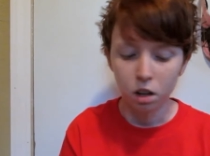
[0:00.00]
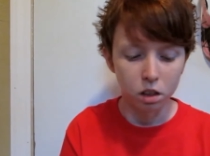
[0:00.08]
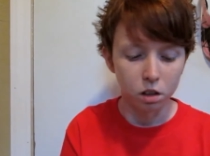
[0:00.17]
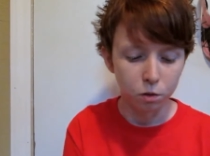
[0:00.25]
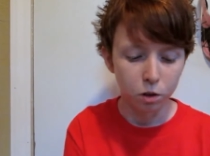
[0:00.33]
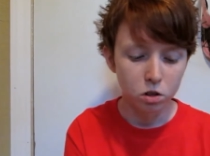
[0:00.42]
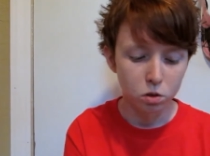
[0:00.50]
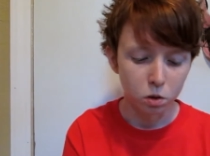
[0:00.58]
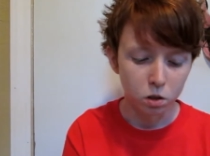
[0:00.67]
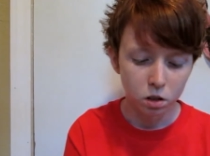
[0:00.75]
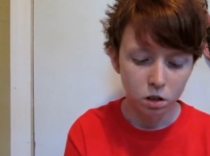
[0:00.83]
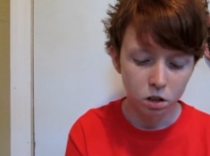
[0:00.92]
The first
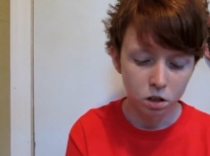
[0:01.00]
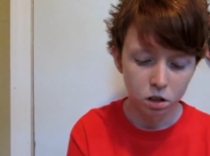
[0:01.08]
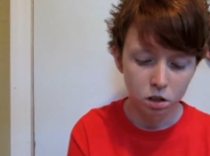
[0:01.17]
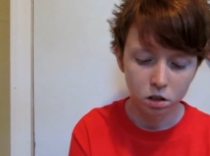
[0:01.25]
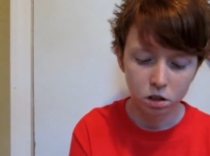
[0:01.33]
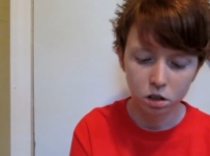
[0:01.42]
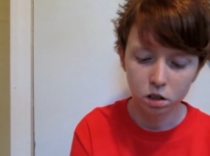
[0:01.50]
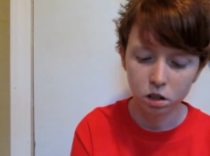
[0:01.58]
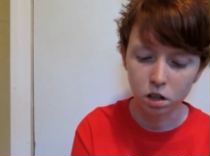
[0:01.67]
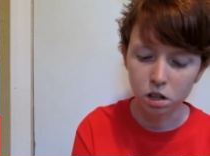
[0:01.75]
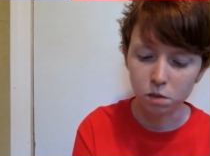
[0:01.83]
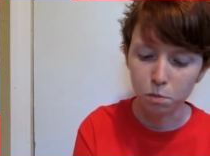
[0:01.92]
one
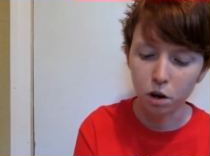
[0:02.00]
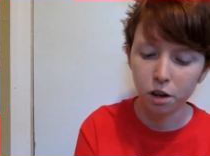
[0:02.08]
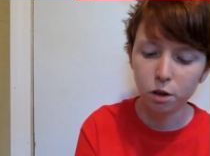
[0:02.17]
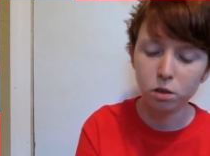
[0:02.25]
is Mario